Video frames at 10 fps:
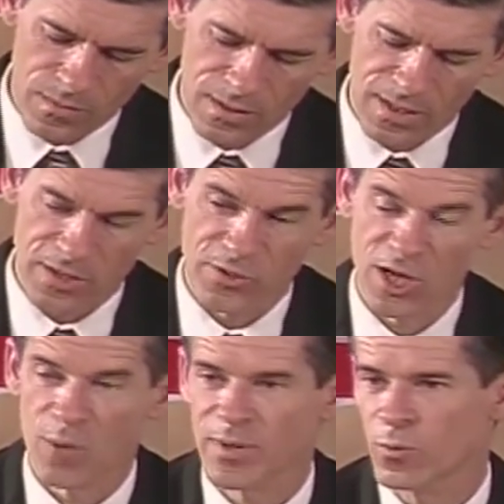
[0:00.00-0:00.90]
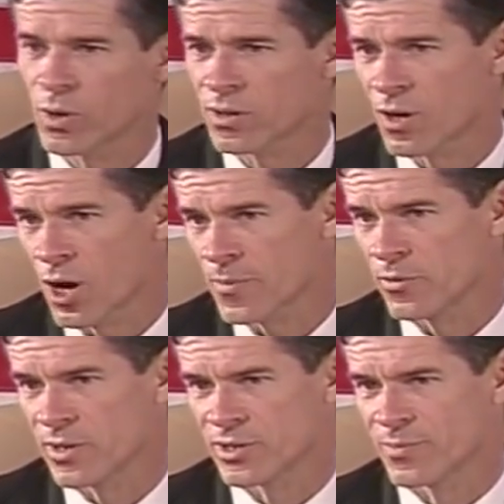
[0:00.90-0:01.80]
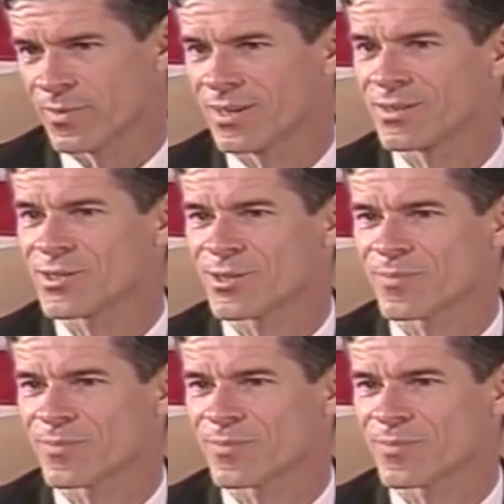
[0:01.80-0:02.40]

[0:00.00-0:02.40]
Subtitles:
Can you tell me what communism is?